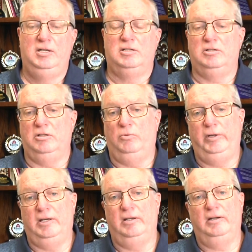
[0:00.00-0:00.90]
so that
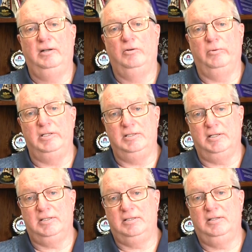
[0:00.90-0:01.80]
we can
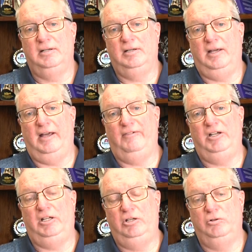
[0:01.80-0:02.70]
resist
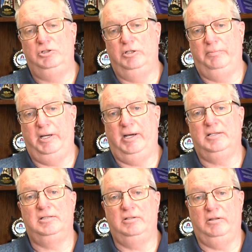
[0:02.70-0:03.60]
having huge
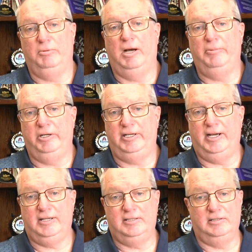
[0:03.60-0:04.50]
impacts to the property
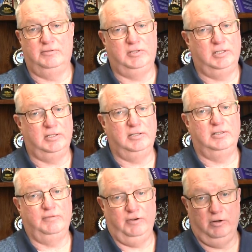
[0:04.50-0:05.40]
taxes of
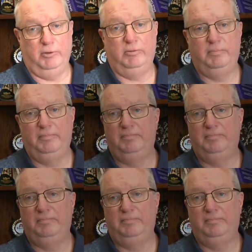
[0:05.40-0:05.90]
citizens of Faribault.